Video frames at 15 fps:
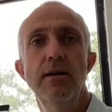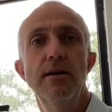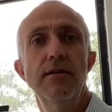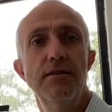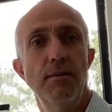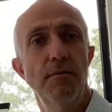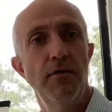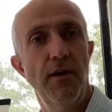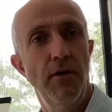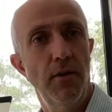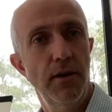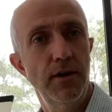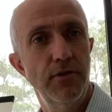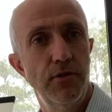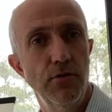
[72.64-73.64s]
some of our
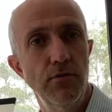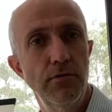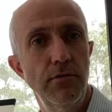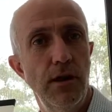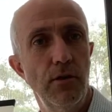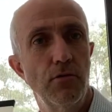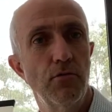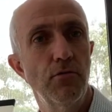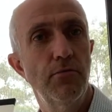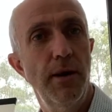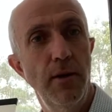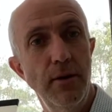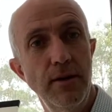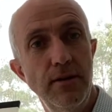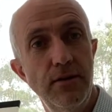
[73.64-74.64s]
wonderful local
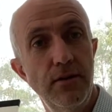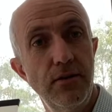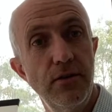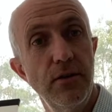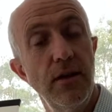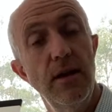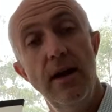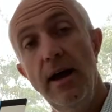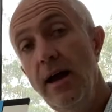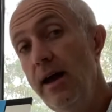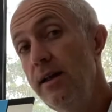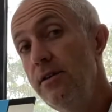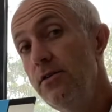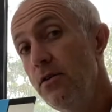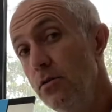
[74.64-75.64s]
poets,
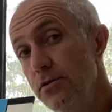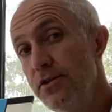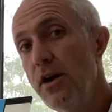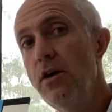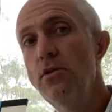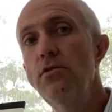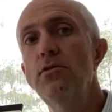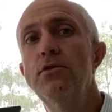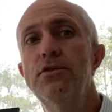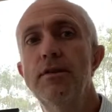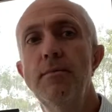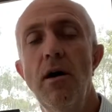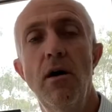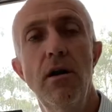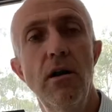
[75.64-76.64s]
and also
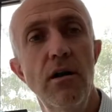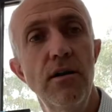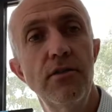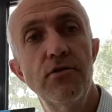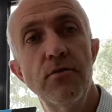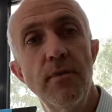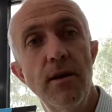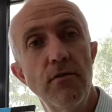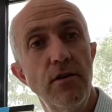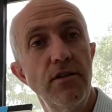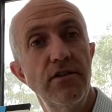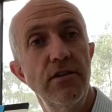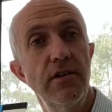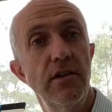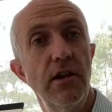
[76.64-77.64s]
some highlights from our
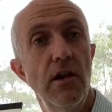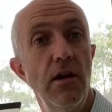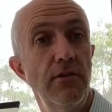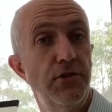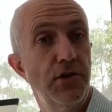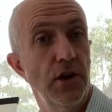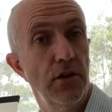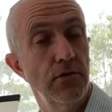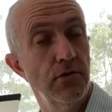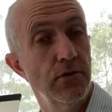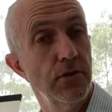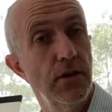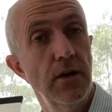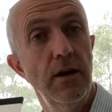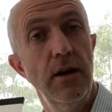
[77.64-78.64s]
recent live shows.
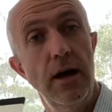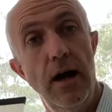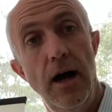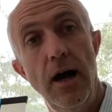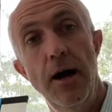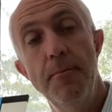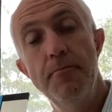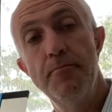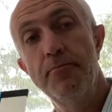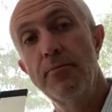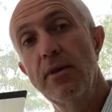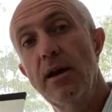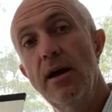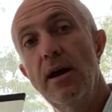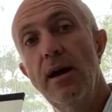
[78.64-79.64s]

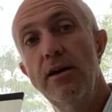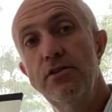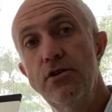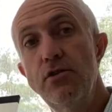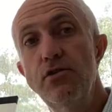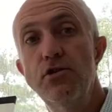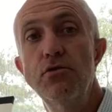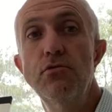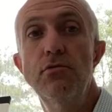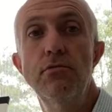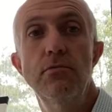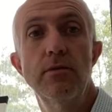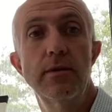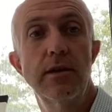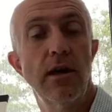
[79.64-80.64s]
As usual,
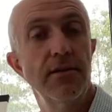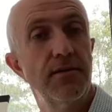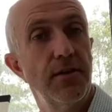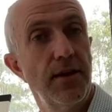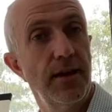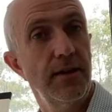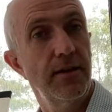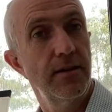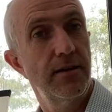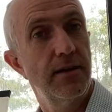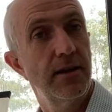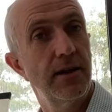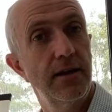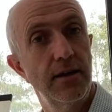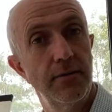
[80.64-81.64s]
we'd like to
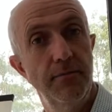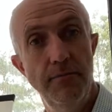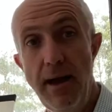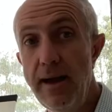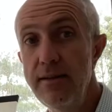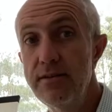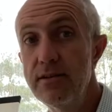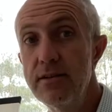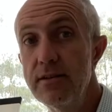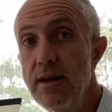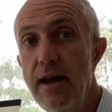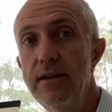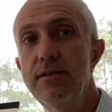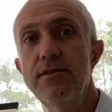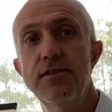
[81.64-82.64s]
thank Matt
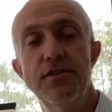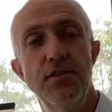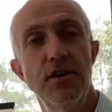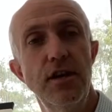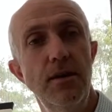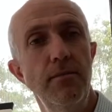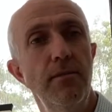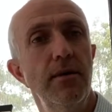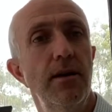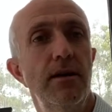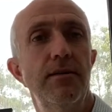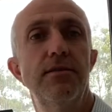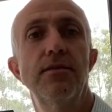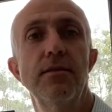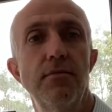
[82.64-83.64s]
and the team
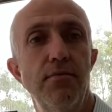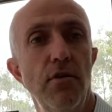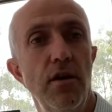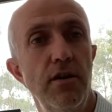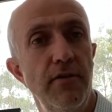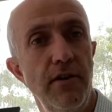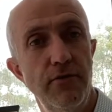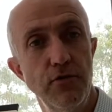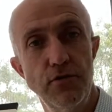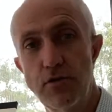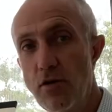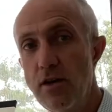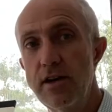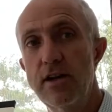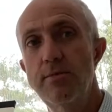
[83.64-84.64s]
at Pride of Our
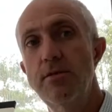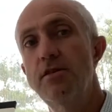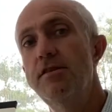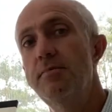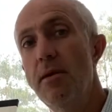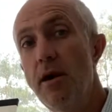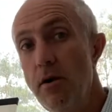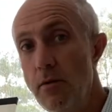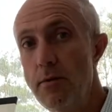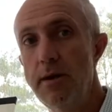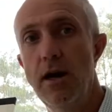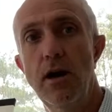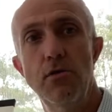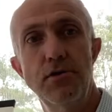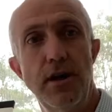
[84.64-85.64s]
Footscray Community Bar, where
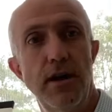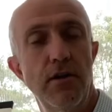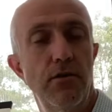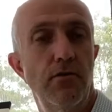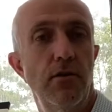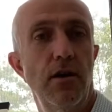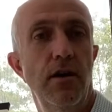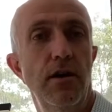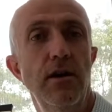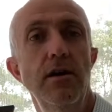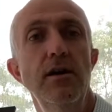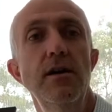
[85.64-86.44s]
we hold our